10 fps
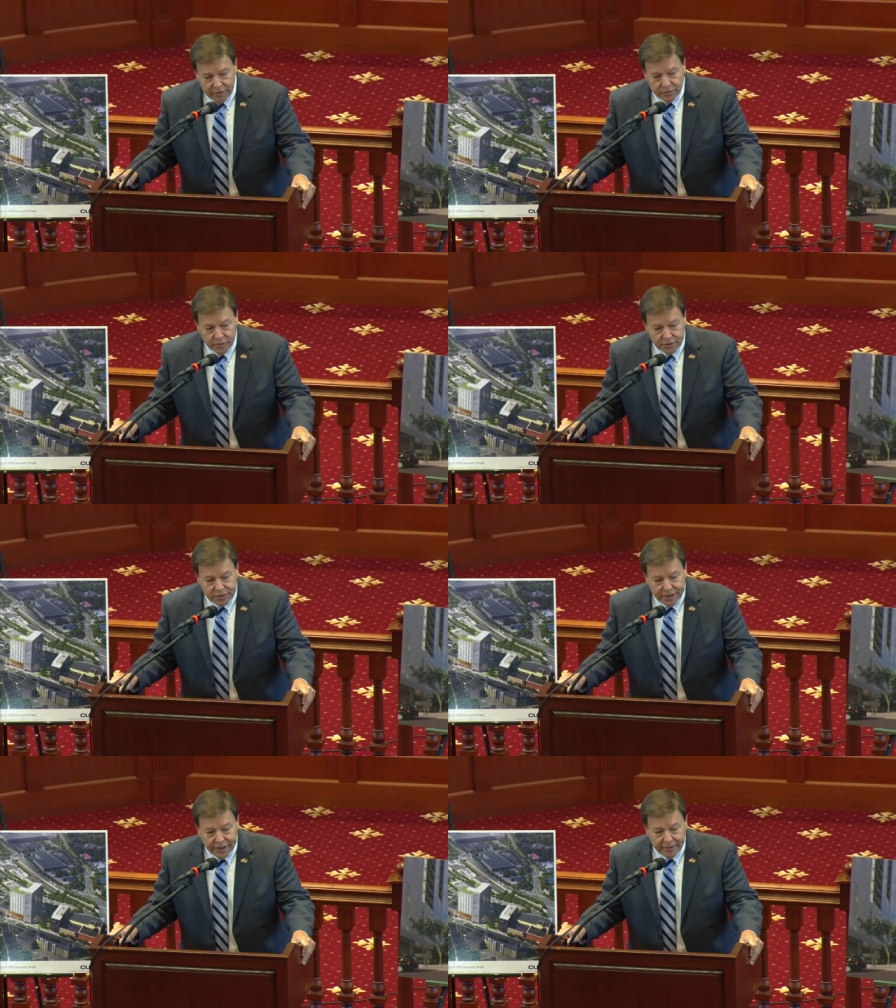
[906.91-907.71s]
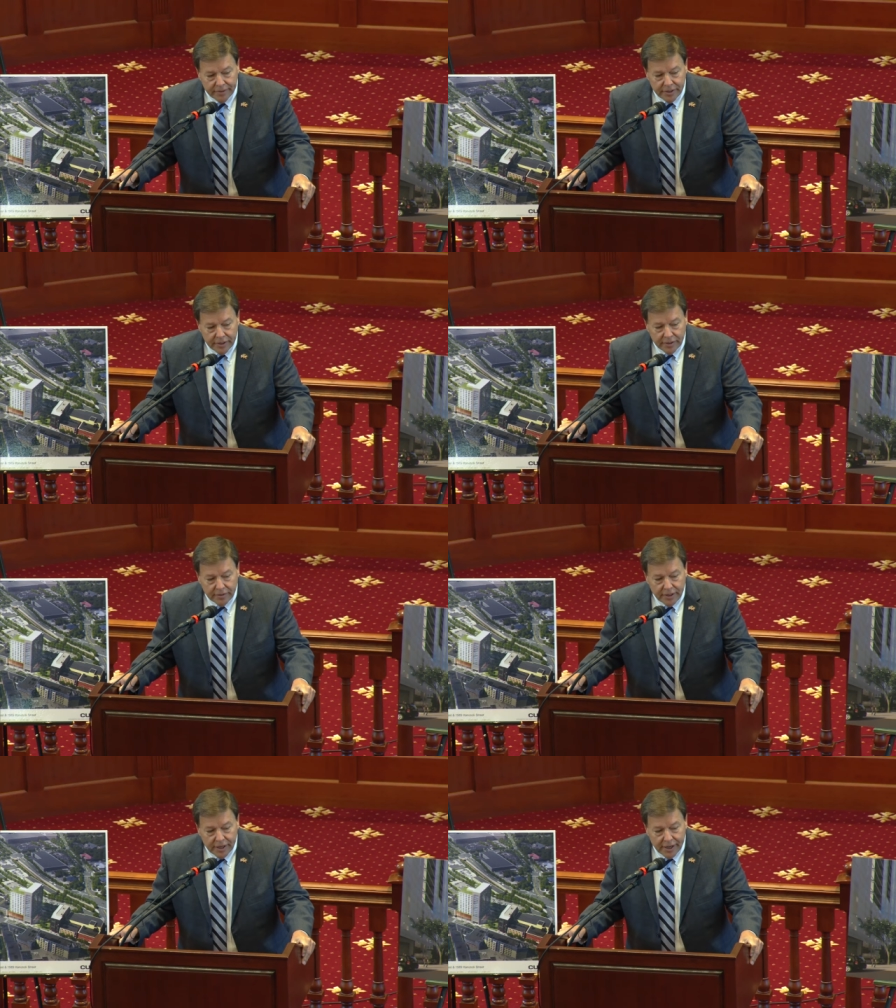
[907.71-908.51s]
revenue to the city.
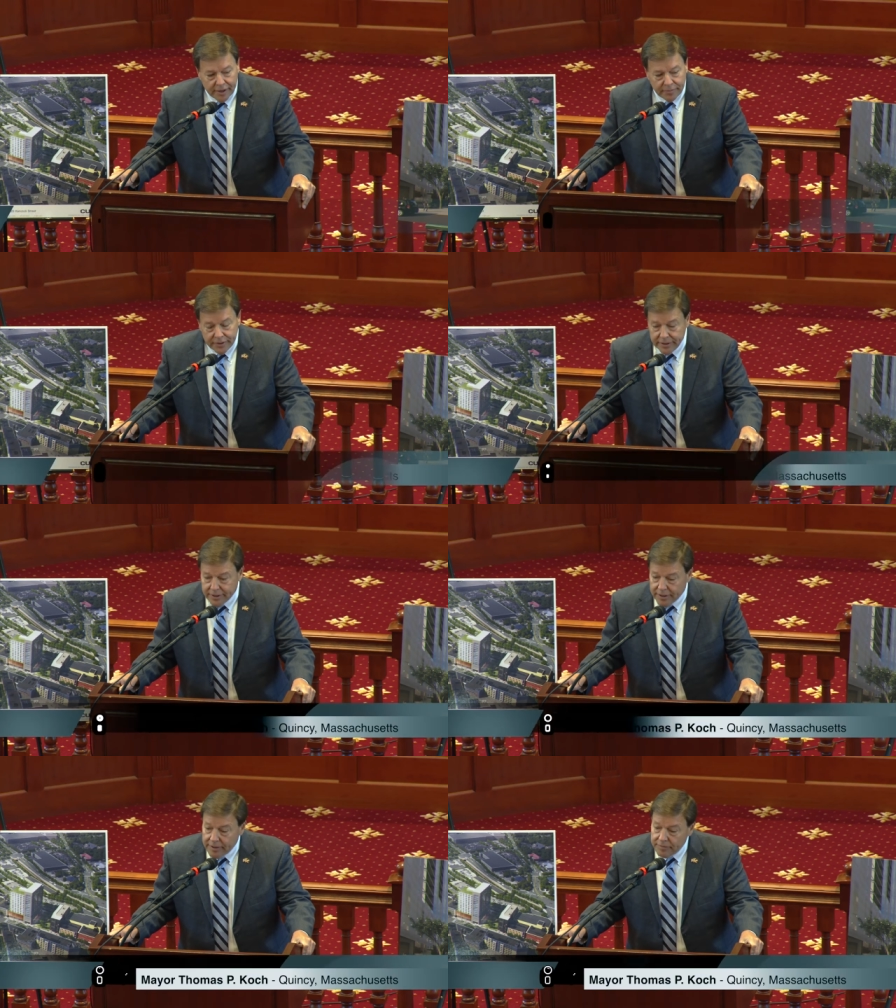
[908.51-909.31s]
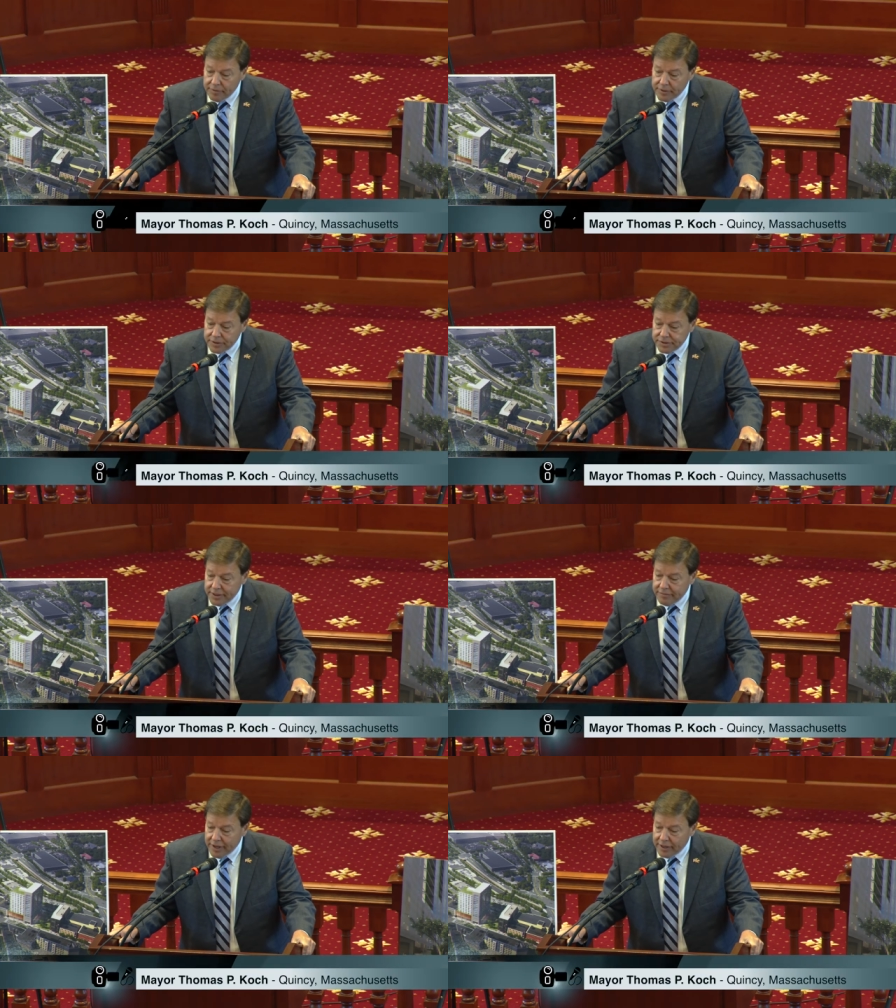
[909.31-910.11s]
When you add up the, uh, the real
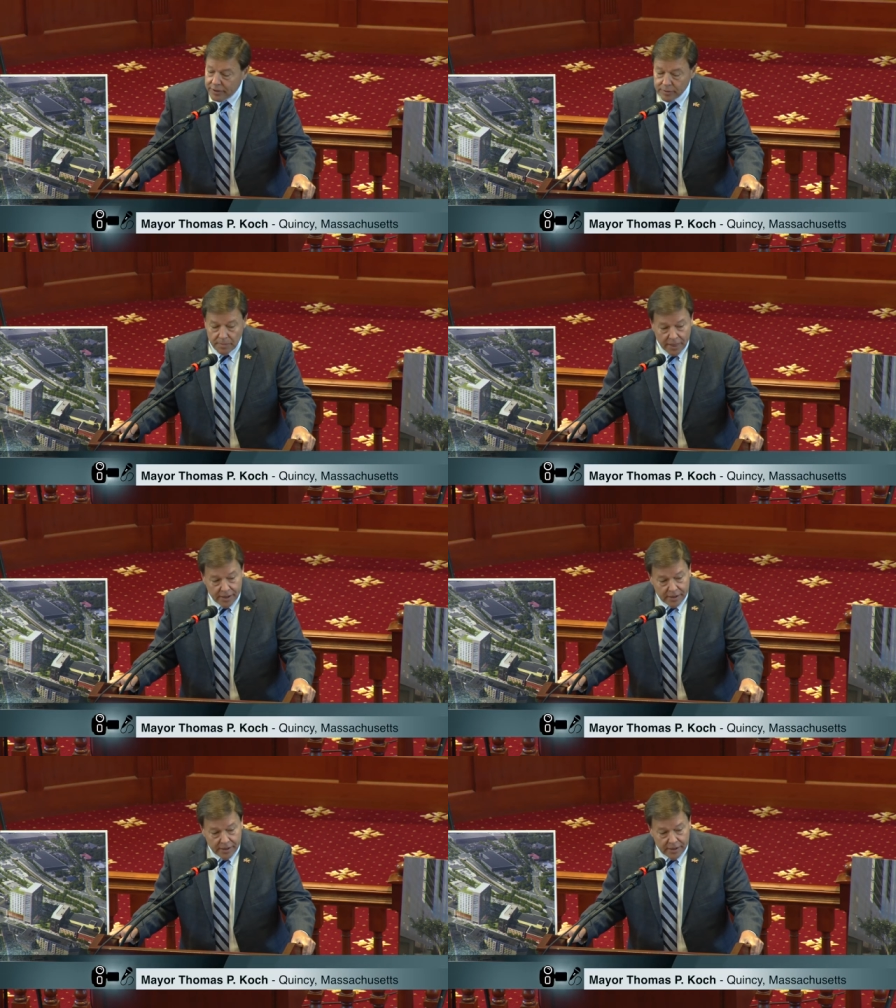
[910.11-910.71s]
estate value,